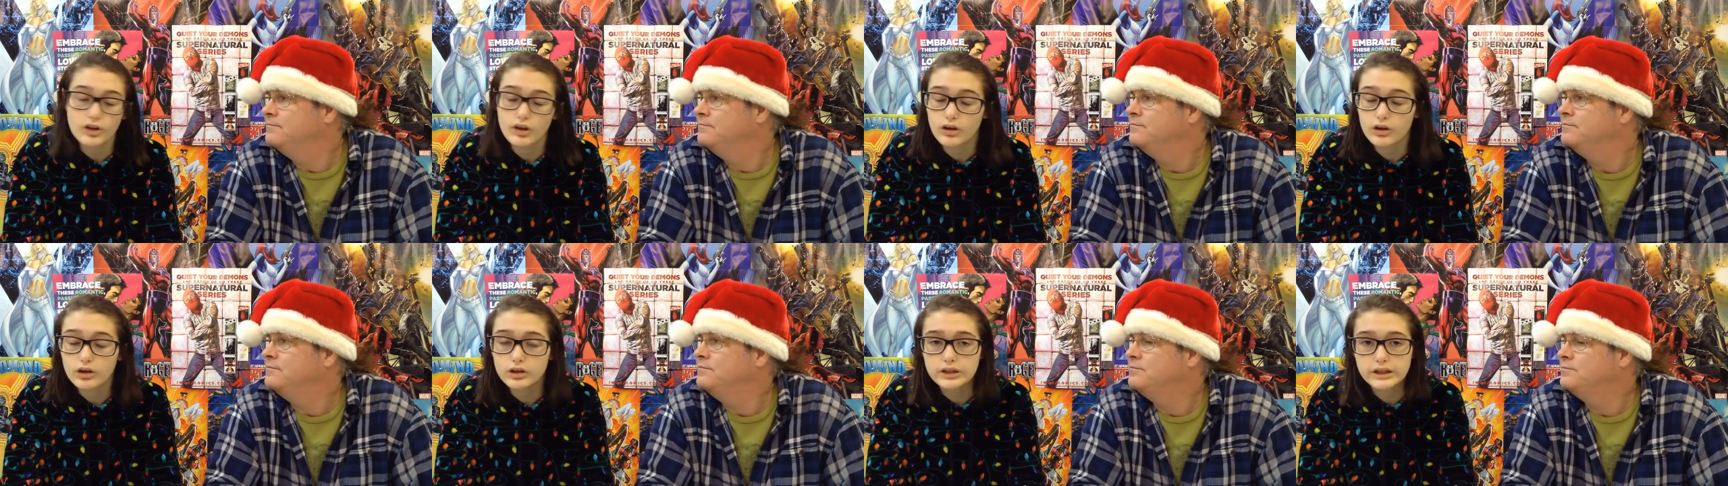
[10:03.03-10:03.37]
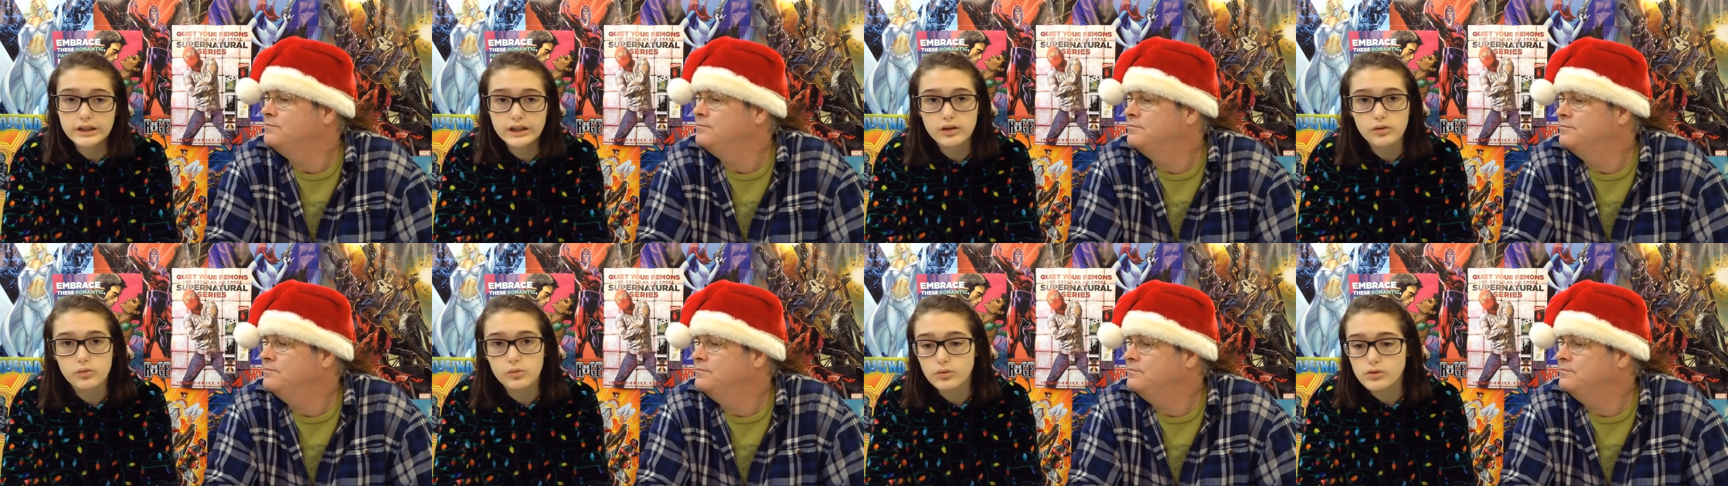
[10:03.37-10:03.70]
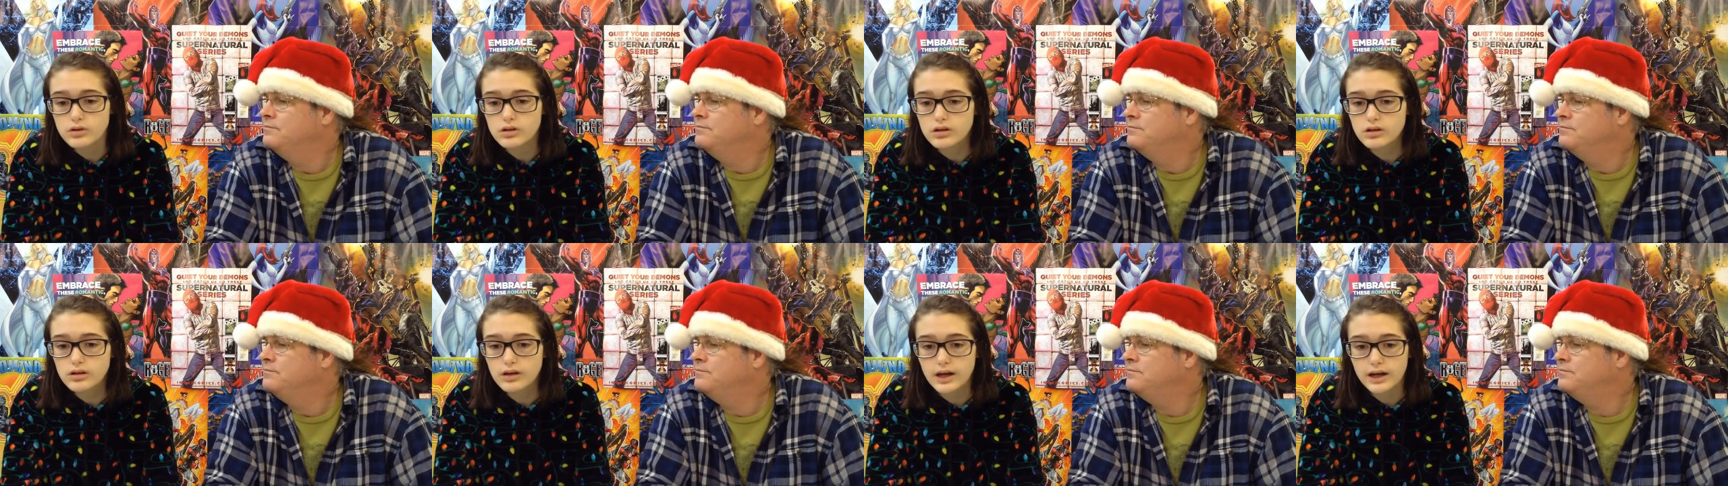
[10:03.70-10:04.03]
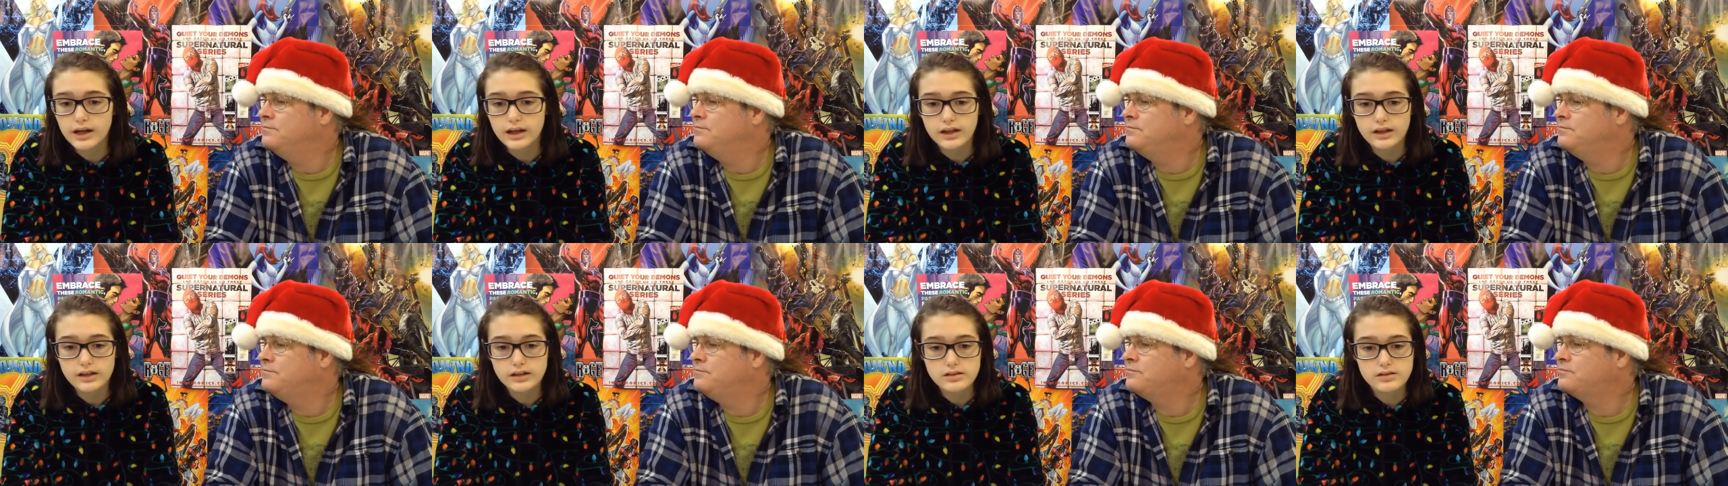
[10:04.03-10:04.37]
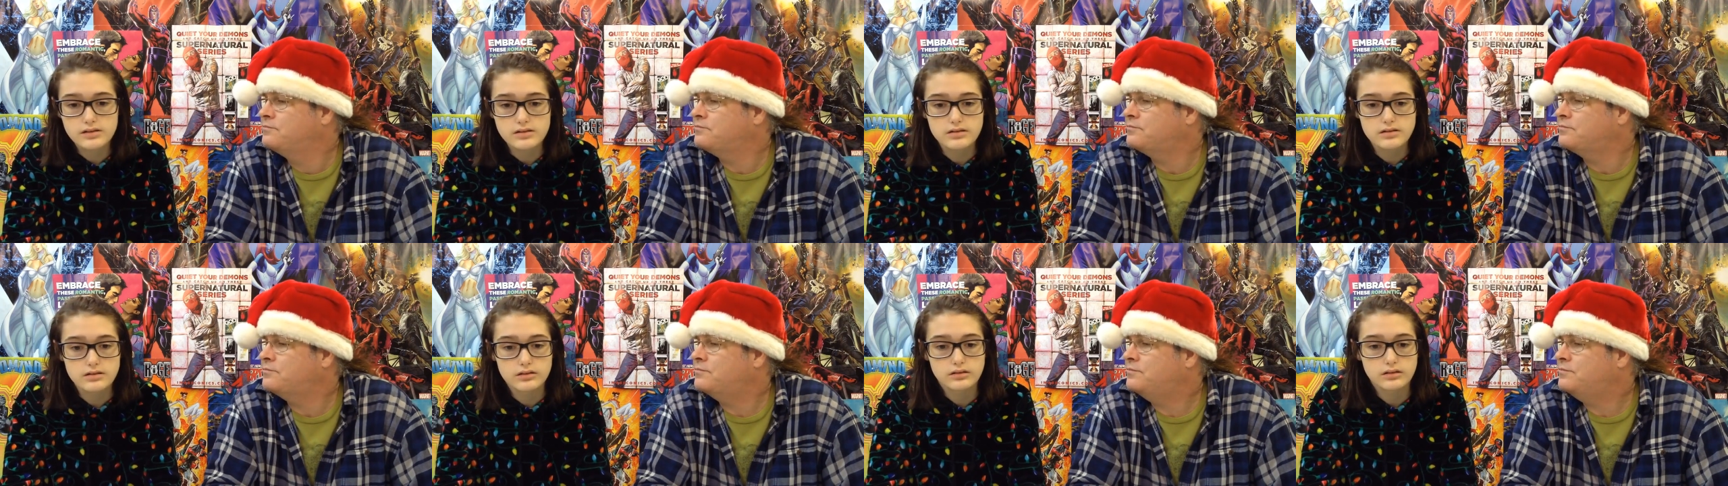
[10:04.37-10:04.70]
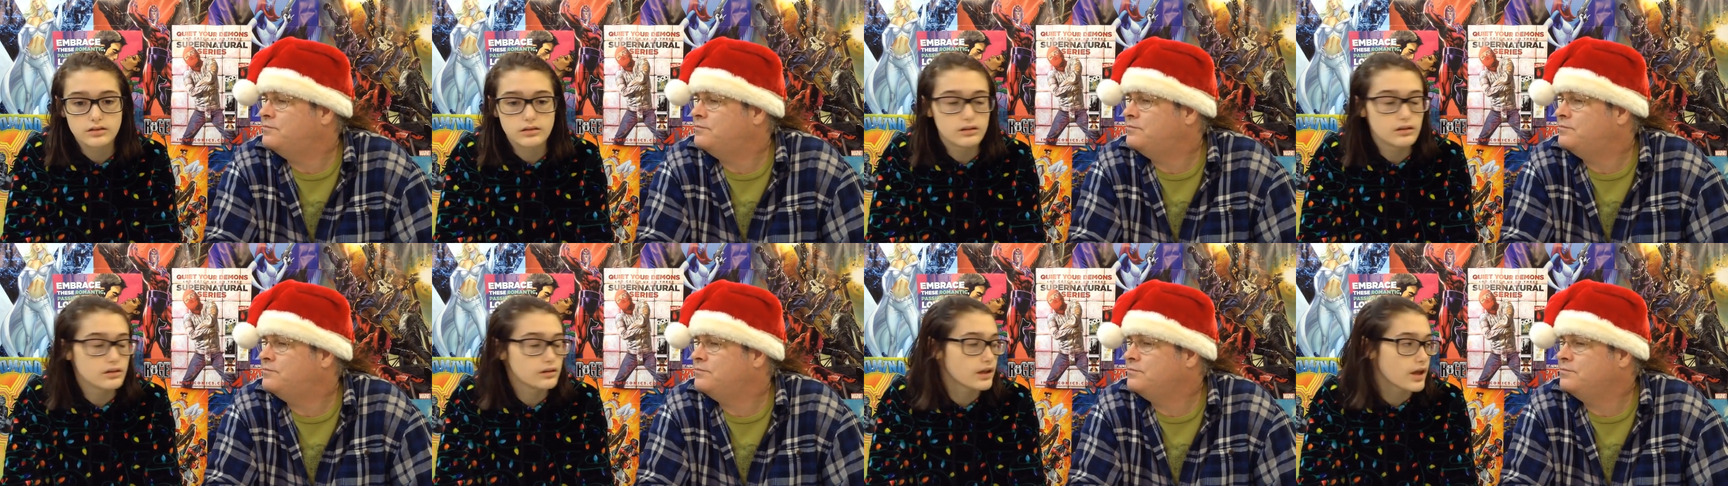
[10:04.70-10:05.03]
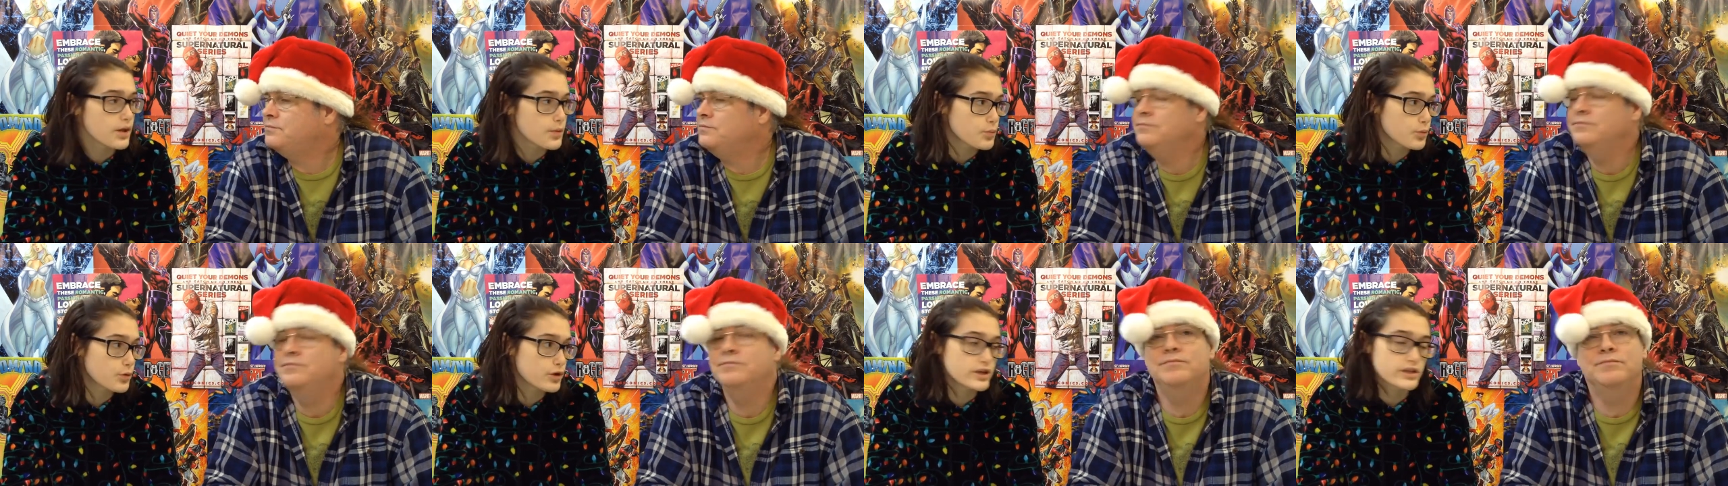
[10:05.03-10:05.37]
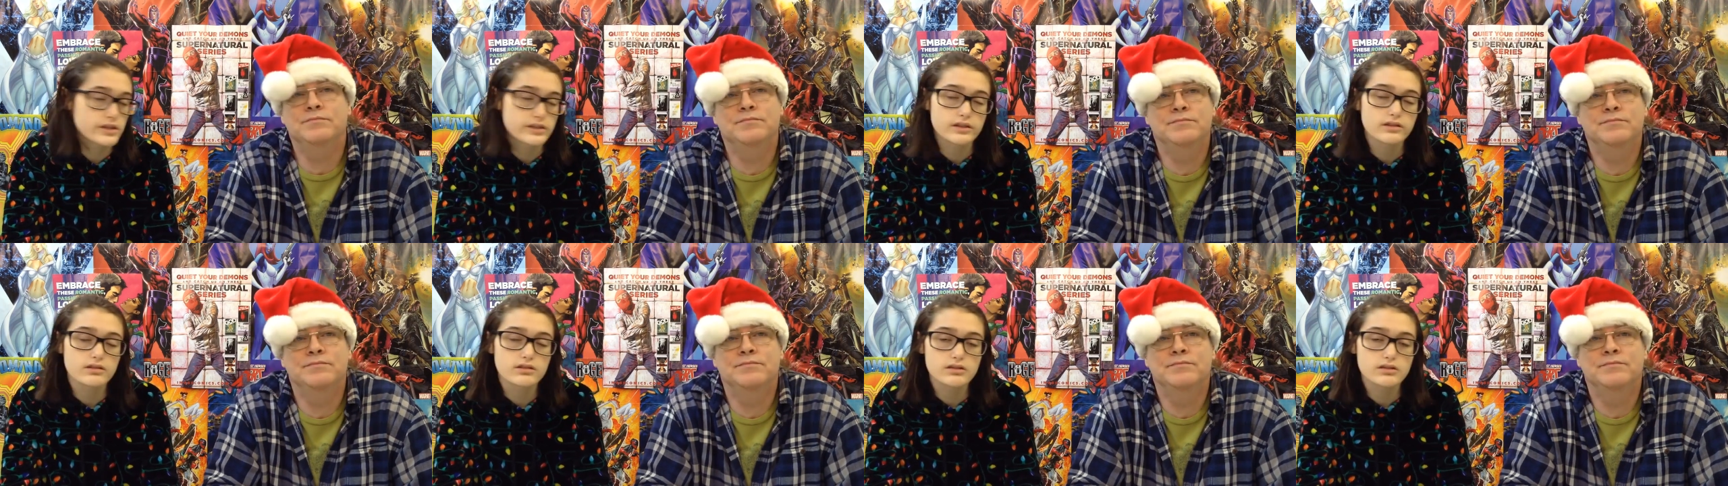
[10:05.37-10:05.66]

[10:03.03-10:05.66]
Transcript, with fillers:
Speaker 1: Okay, well, I guess that brings